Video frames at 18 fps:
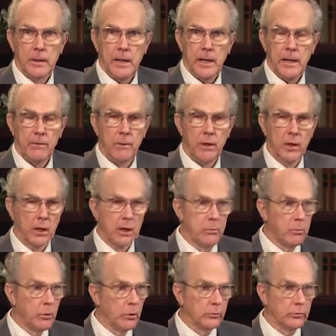And the
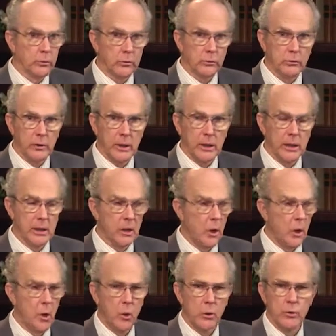liberals are saying,
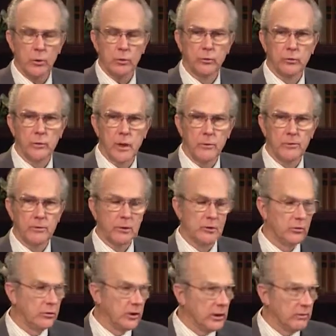oh, you're self
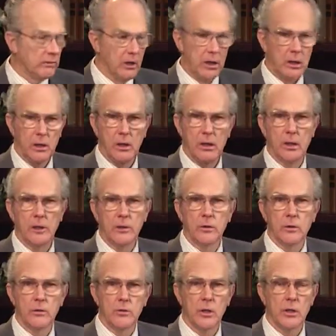deceived. Ah, oh,
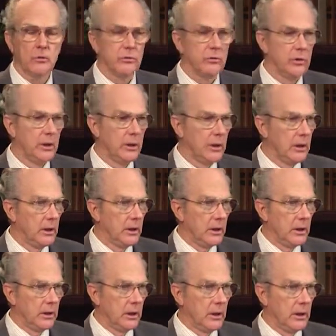you're just
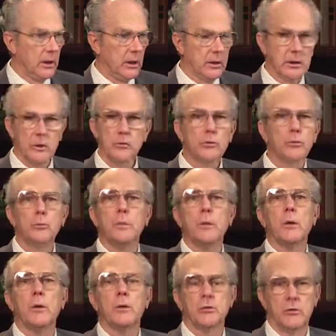uh,
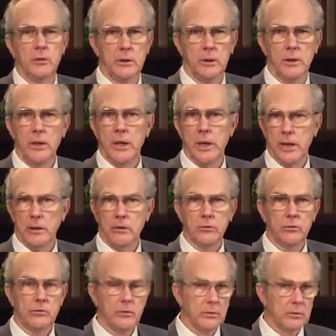conspiracy
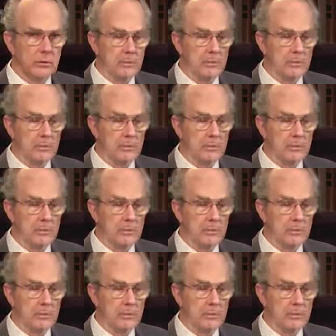nuts.